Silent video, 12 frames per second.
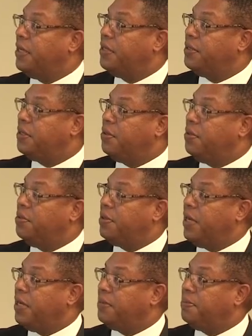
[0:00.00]
So you
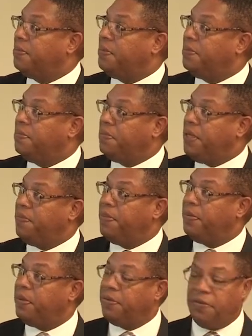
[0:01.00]
get
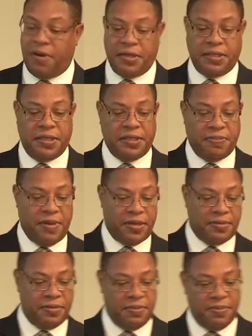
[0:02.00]
people across the
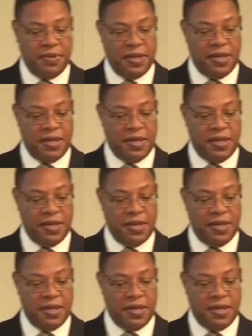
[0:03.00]
spectrum